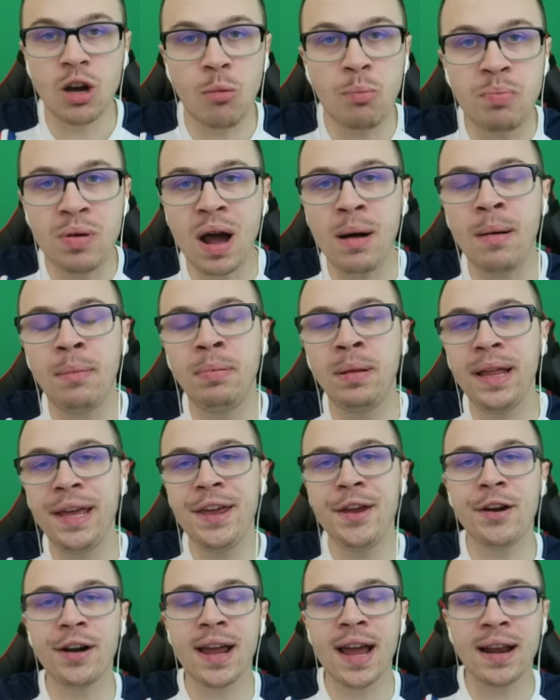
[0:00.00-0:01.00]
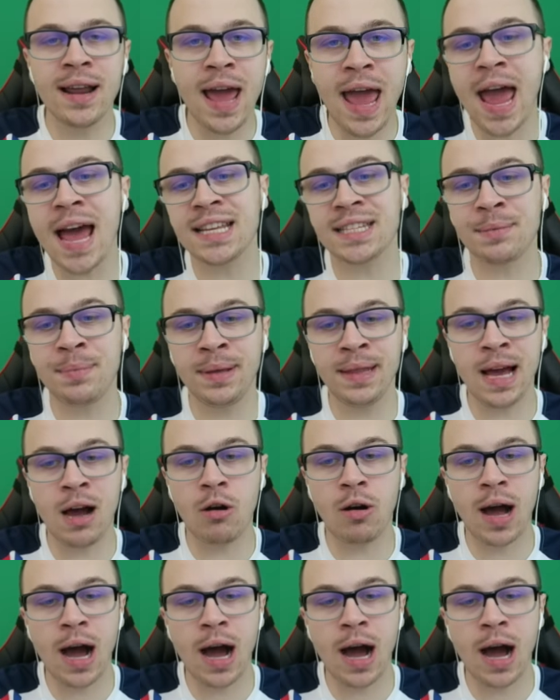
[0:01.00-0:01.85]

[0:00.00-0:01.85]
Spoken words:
So probably you're gonna ask me now,